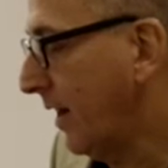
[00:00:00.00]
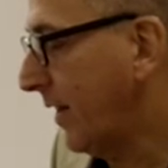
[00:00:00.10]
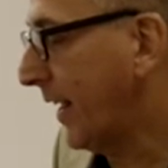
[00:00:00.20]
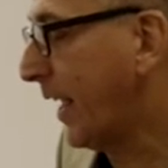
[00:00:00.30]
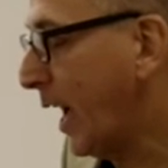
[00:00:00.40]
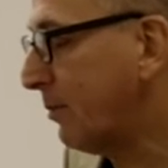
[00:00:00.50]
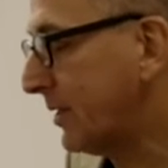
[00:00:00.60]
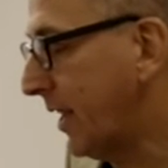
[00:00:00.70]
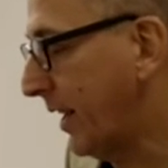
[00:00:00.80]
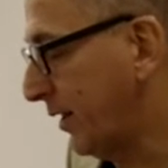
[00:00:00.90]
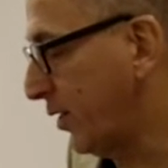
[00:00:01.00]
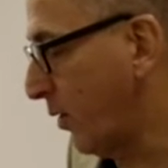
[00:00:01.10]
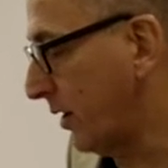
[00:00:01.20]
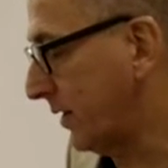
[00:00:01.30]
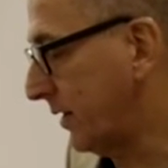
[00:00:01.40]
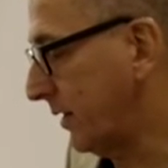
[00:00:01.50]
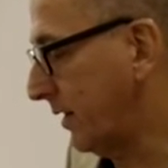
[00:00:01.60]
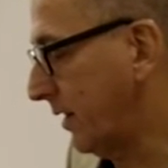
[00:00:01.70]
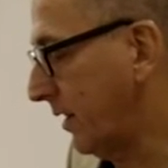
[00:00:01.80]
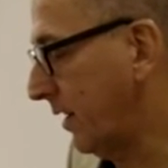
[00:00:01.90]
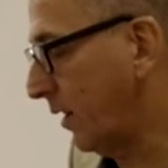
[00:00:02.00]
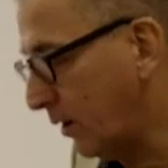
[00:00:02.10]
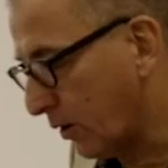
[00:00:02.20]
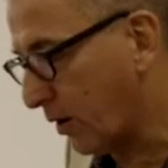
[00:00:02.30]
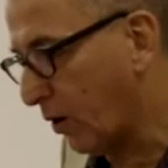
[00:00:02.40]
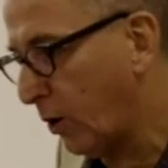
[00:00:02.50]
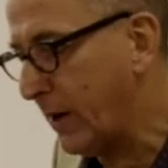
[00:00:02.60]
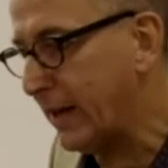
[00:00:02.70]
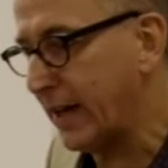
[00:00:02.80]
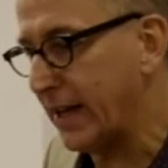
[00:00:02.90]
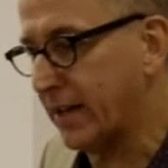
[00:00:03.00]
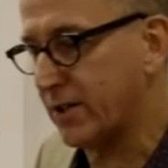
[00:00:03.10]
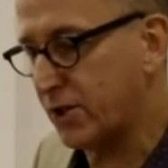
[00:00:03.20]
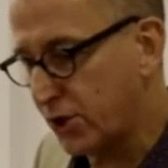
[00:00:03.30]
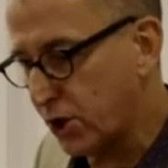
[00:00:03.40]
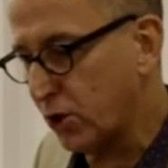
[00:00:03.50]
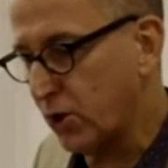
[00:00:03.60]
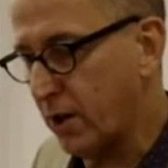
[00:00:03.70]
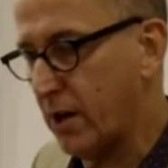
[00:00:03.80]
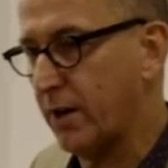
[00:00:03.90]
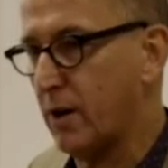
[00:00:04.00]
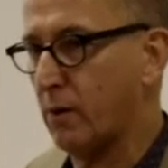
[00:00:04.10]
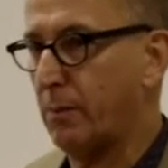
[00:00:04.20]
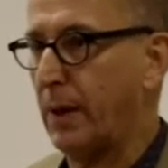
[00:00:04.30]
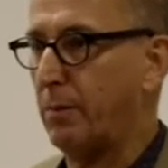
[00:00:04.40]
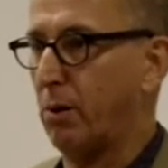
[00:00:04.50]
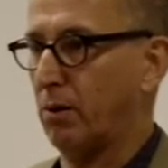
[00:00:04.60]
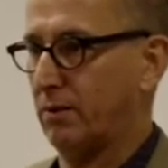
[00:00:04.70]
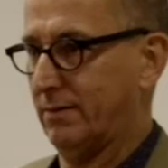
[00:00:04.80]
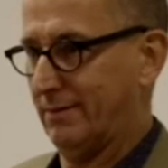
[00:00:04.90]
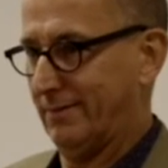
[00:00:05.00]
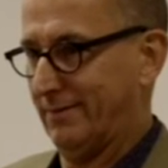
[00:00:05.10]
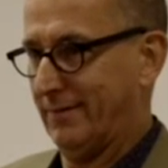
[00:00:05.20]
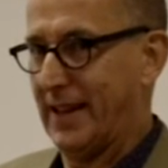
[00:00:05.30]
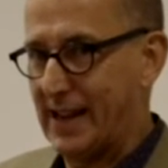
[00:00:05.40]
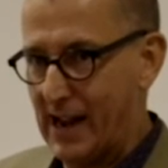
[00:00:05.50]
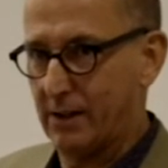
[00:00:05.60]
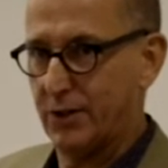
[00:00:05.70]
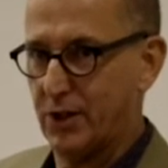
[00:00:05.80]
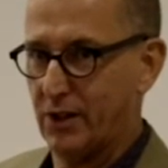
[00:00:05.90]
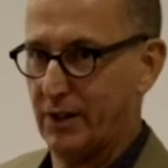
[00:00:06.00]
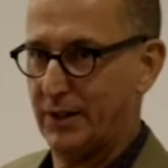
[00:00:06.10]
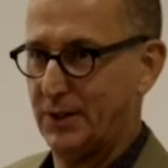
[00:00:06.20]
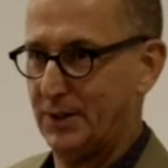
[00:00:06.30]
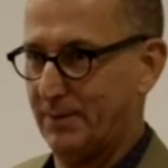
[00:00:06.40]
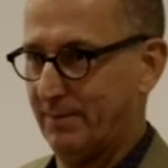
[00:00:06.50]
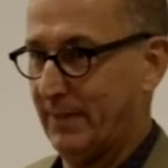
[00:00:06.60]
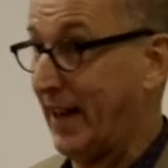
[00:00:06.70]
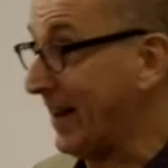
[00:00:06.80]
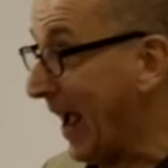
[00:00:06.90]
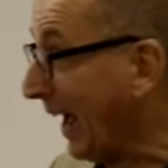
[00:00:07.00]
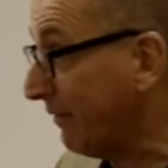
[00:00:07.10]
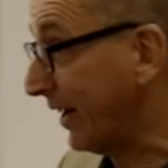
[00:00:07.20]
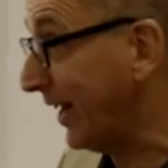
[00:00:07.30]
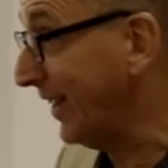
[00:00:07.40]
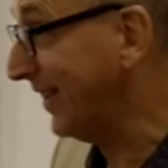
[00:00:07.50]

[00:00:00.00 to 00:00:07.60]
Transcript: They kept saying to us, look, all we need is children and young people in our church. They didn't have any.